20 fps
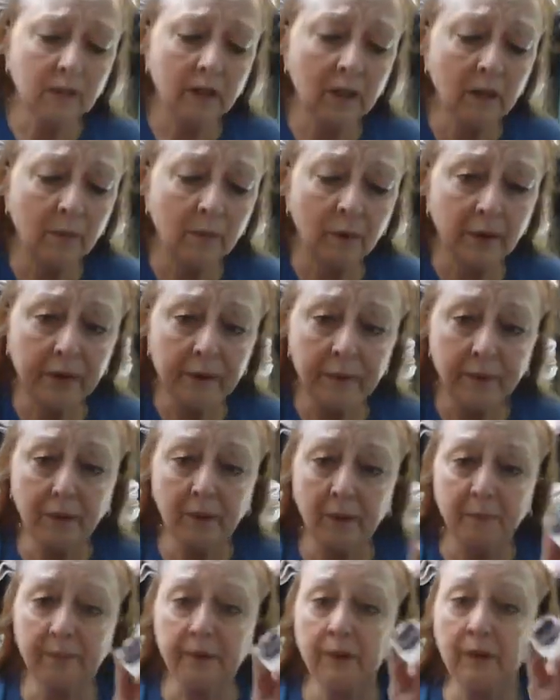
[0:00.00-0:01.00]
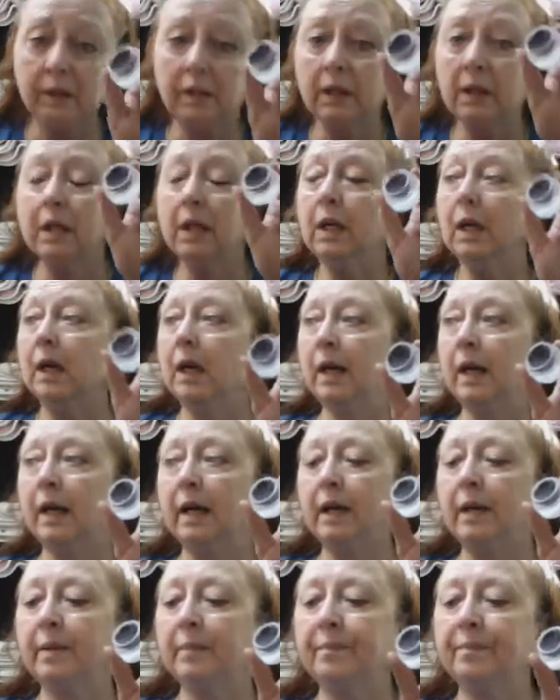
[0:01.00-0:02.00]
I'm wearing purple,
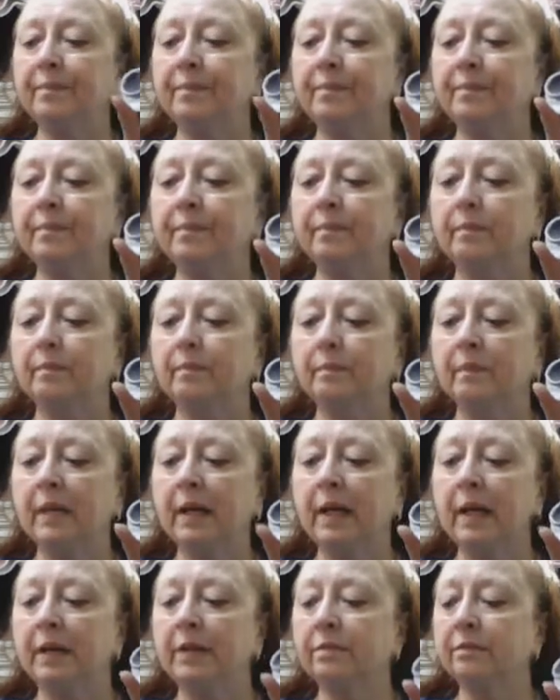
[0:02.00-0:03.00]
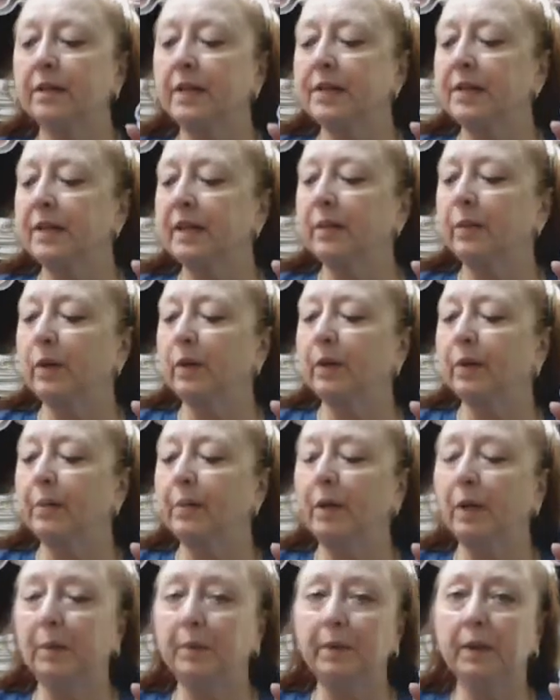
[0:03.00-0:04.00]
and the reason I'm wearing
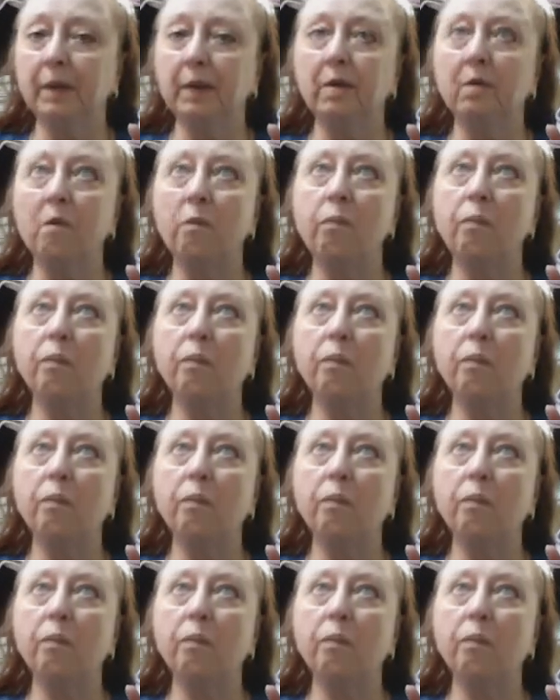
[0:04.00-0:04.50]
purple